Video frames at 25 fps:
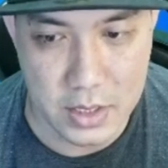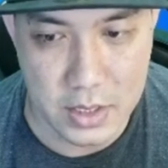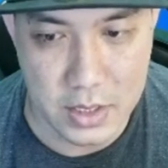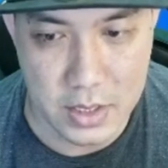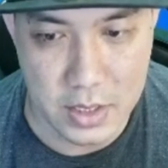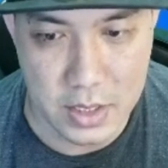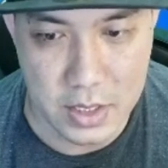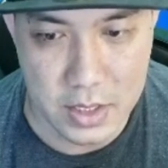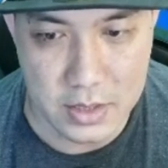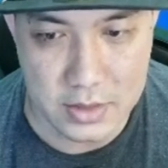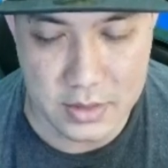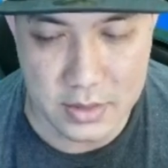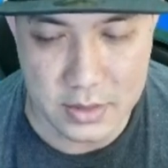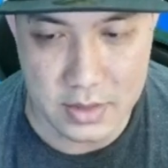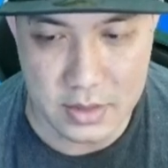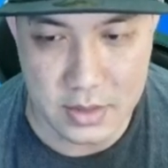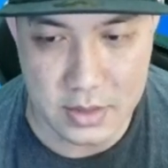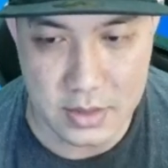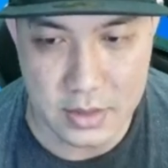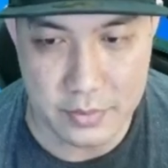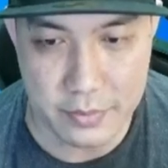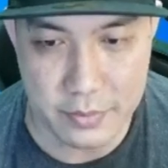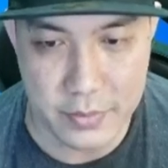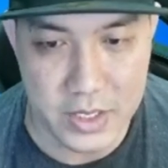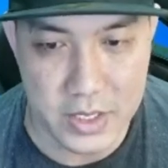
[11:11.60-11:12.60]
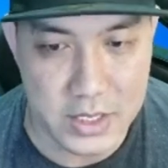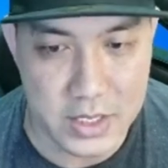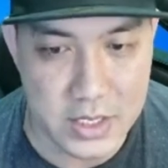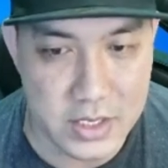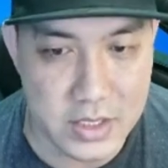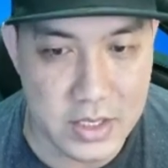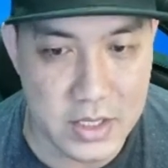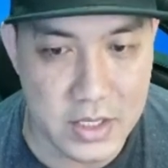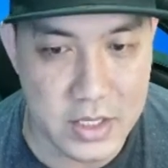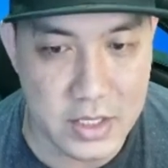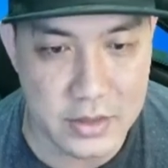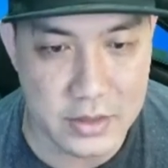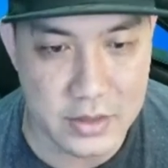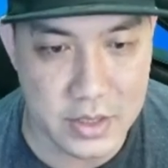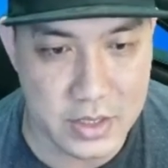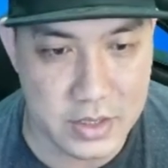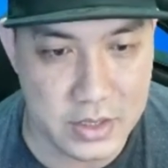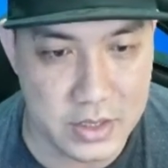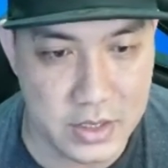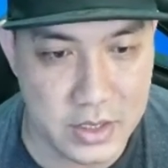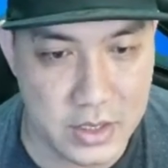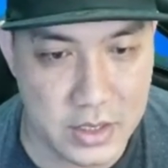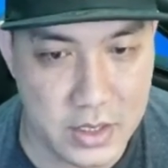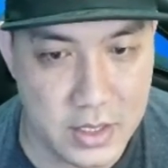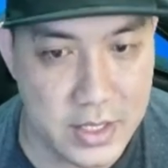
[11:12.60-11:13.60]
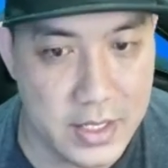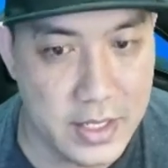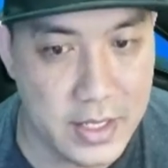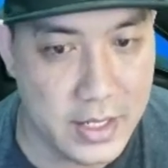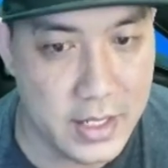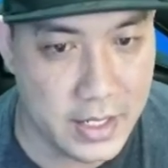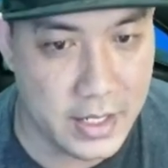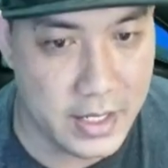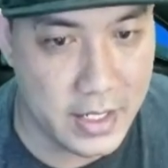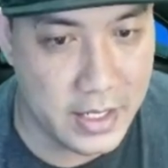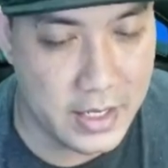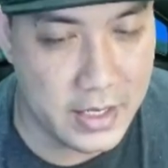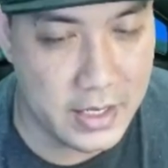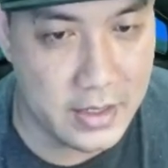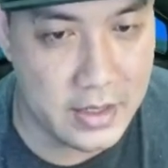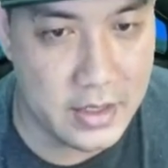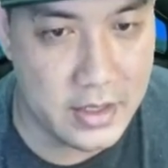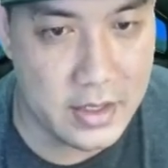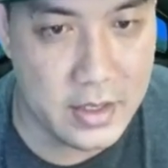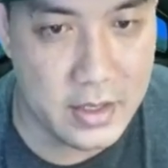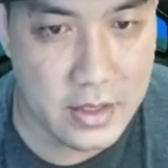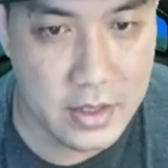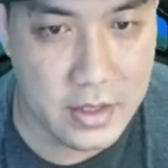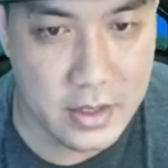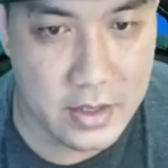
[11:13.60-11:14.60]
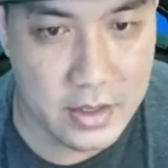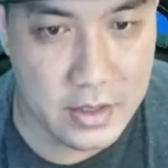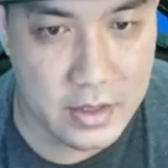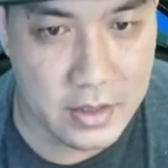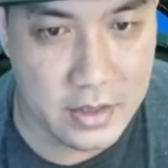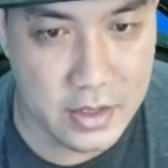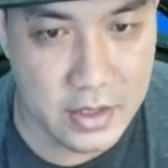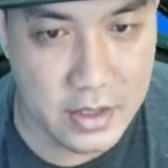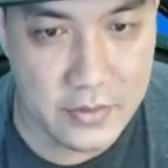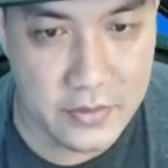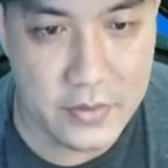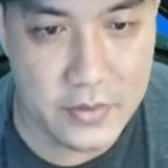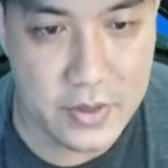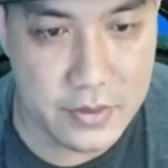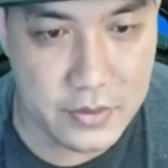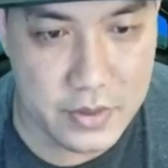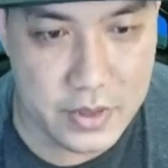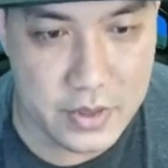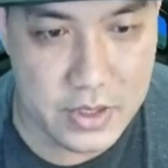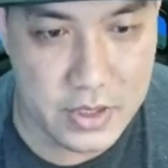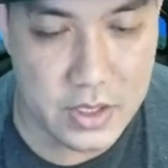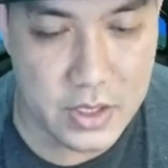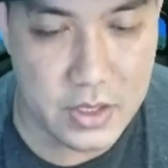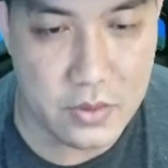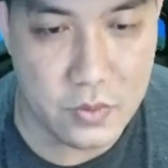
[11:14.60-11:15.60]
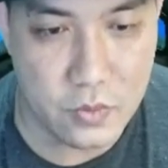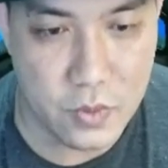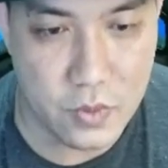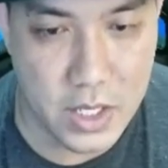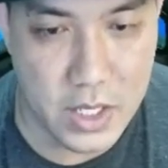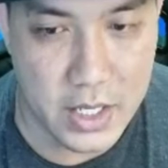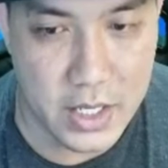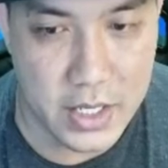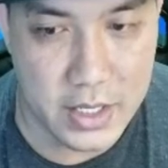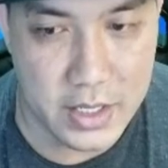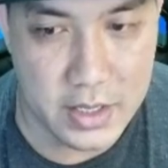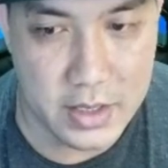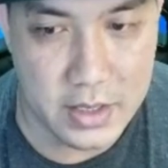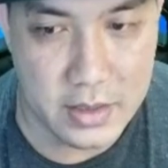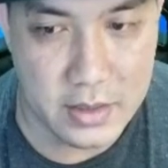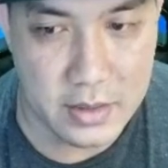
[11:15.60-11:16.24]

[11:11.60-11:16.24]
answer, magnetic attraction, and give the reason why.